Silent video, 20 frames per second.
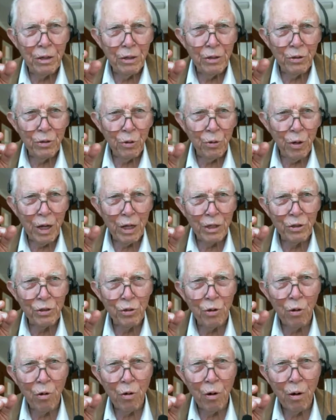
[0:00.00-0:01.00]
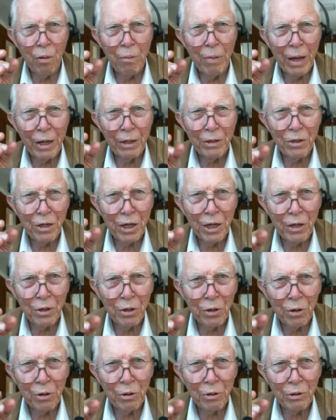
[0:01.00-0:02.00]
So I saw her about
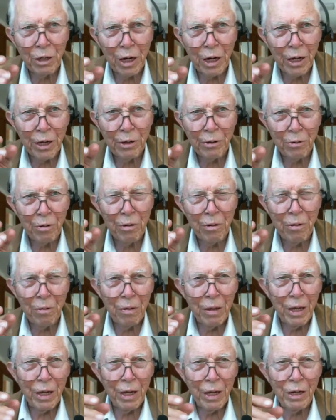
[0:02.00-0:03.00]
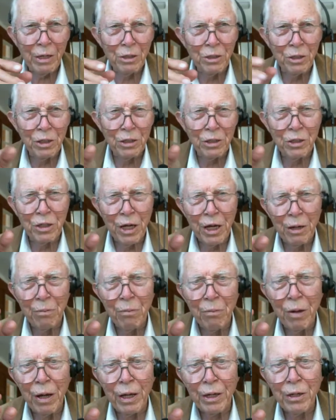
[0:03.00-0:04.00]
ten years later, and she
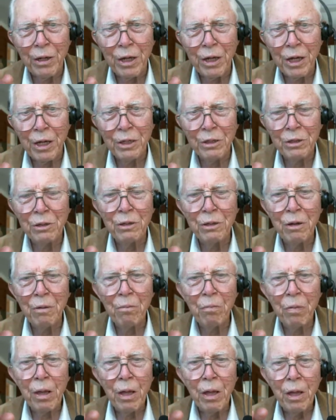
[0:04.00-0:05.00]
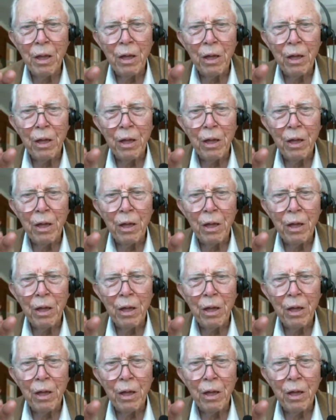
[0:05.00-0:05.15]
said, my disc, uh,